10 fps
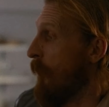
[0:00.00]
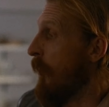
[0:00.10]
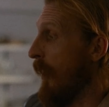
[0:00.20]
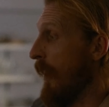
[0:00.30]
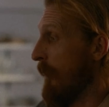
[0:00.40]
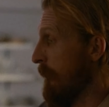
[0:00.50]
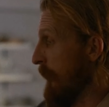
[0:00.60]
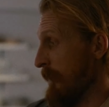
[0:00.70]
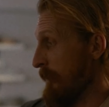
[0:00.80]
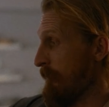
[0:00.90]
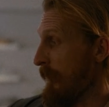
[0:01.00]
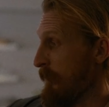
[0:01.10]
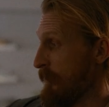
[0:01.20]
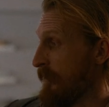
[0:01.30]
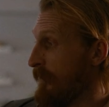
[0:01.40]
for his silence,
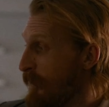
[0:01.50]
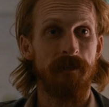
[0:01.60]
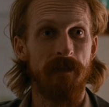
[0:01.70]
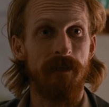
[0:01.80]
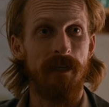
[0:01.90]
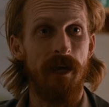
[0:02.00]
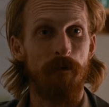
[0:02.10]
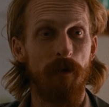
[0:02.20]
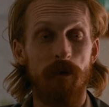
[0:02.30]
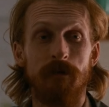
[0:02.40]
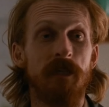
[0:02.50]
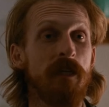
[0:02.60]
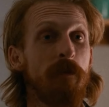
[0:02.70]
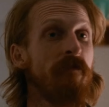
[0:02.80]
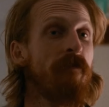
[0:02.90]
he demands a cut of Ray's $1
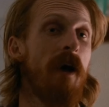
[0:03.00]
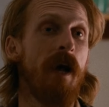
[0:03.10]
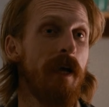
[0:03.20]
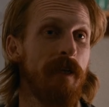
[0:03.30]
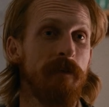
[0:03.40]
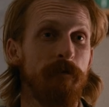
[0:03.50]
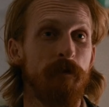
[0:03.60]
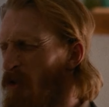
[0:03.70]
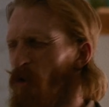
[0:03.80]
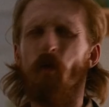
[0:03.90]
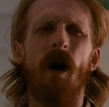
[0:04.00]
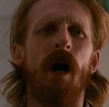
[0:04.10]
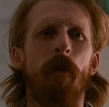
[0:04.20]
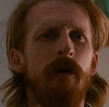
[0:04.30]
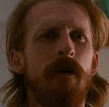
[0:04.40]
million insurance
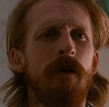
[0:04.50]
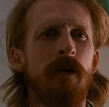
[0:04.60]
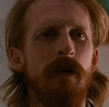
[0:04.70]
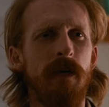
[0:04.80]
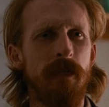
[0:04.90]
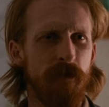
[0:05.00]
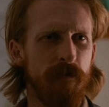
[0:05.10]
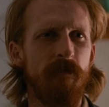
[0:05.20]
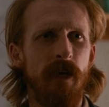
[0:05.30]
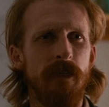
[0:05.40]
policy. He